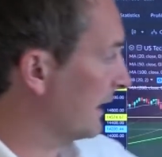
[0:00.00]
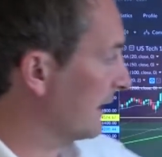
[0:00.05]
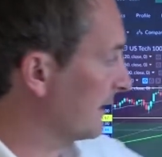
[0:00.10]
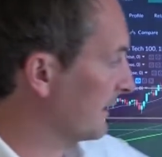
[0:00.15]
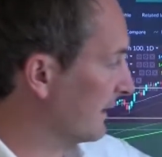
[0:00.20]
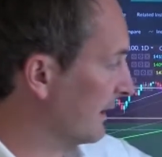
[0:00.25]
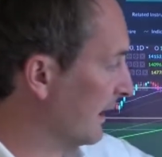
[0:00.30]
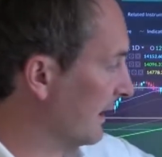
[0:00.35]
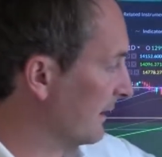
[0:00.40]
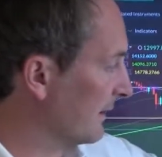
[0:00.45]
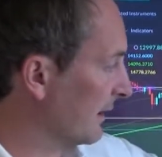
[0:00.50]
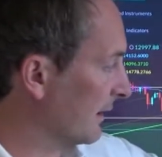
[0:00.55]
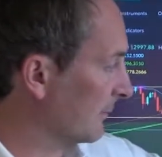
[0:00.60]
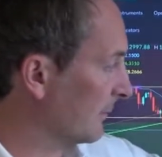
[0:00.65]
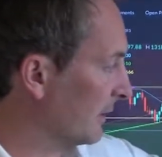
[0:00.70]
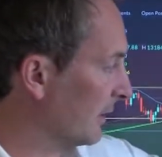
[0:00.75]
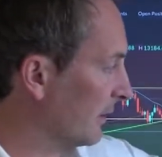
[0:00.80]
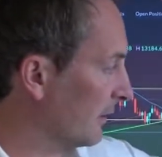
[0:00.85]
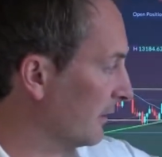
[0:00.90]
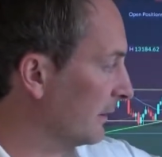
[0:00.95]
that's the Nasdaq
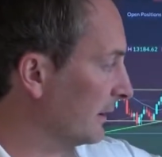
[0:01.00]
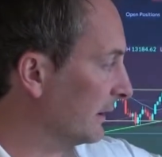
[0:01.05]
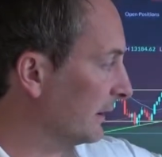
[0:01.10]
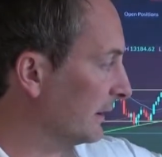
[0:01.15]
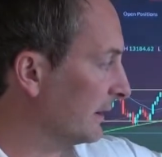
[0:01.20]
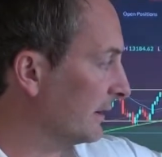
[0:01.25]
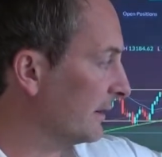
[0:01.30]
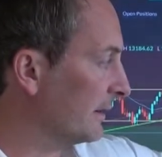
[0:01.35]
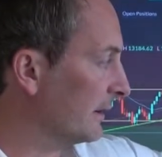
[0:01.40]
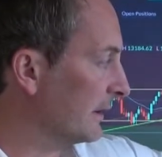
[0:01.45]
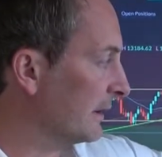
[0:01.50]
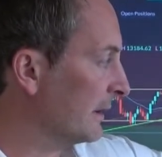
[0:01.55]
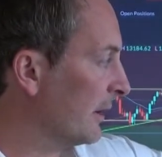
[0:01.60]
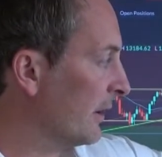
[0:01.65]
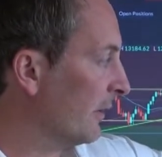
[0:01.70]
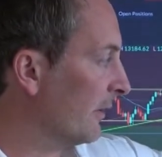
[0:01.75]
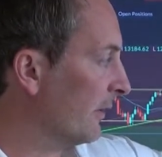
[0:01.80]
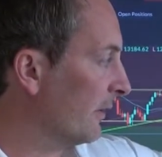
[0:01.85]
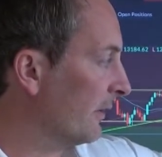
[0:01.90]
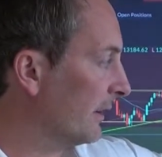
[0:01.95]
100. You can just see
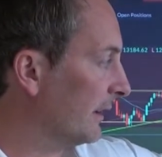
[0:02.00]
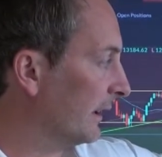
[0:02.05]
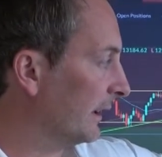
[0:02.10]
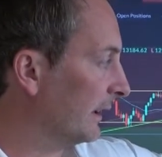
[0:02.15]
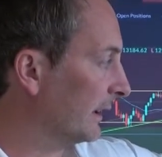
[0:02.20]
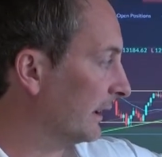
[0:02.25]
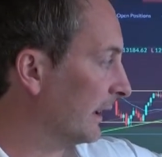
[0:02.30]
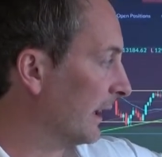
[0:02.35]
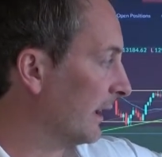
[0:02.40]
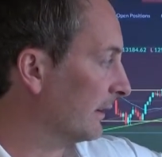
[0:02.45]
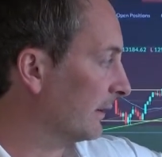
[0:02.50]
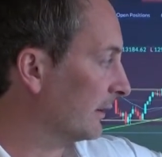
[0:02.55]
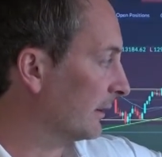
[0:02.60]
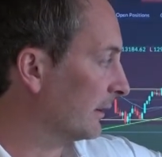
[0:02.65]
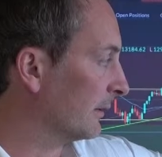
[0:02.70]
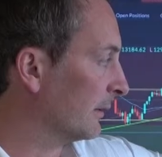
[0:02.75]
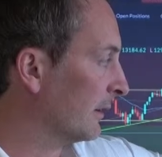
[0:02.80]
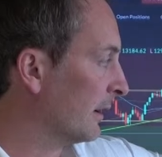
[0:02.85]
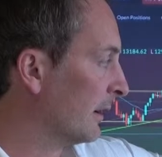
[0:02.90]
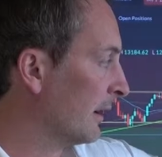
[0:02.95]
on the daily candle
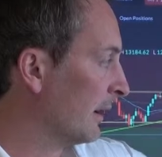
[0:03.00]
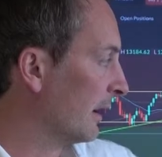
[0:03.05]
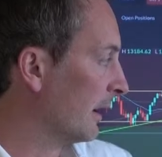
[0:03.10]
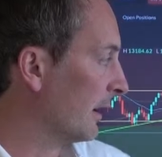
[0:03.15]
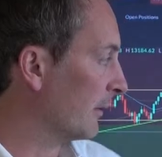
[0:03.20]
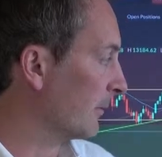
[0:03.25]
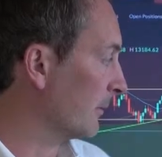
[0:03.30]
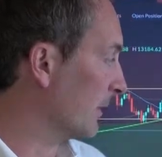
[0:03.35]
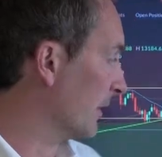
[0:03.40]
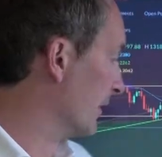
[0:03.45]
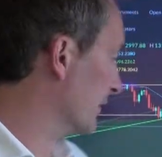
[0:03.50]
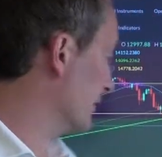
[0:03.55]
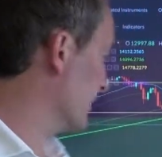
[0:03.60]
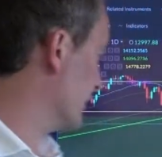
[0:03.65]
here, we are